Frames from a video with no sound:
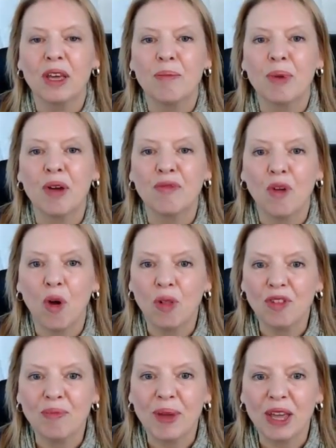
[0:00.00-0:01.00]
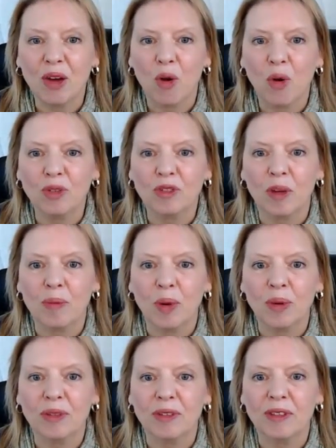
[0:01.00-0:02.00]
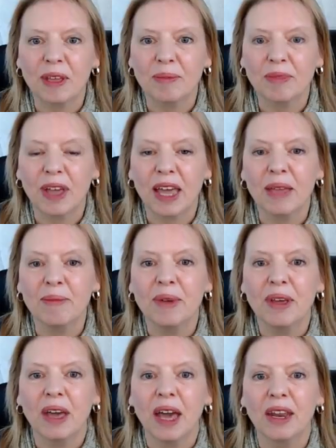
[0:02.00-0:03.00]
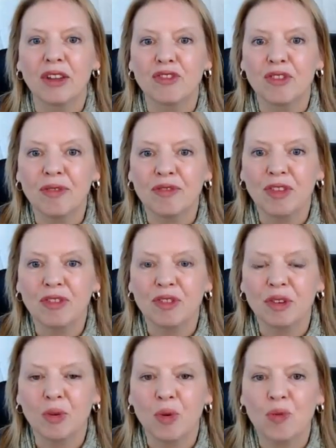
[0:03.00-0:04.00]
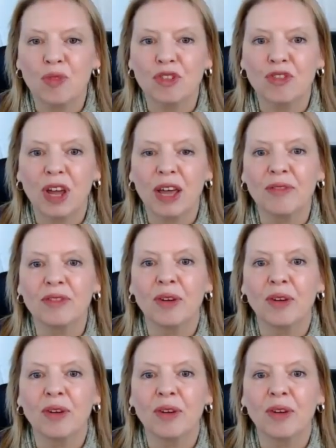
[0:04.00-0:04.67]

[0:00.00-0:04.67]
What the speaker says: but if all of my costs come out at the same time and I drift into an overdraft,